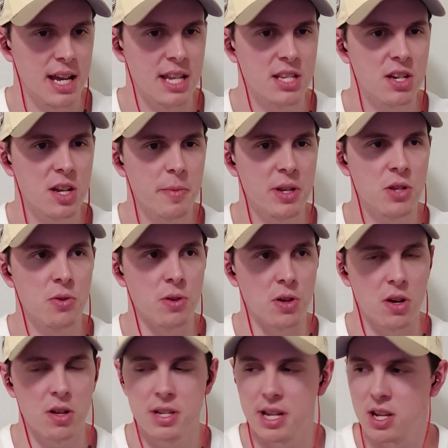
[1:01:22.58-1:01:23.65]
he's going to be doing
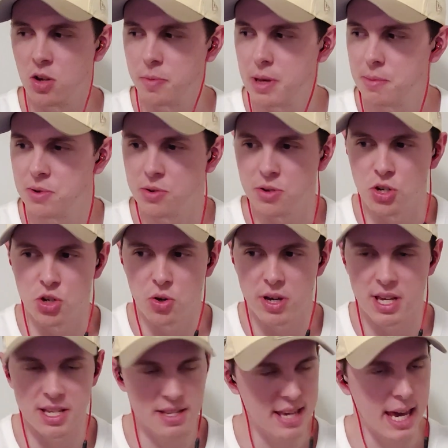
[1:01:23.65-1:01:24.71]
content. He'll be able to enjoy
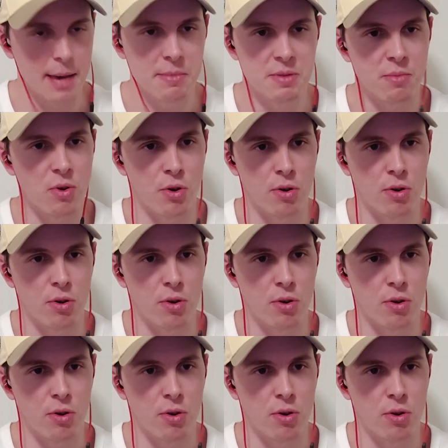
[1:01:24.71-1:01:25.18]
his games more.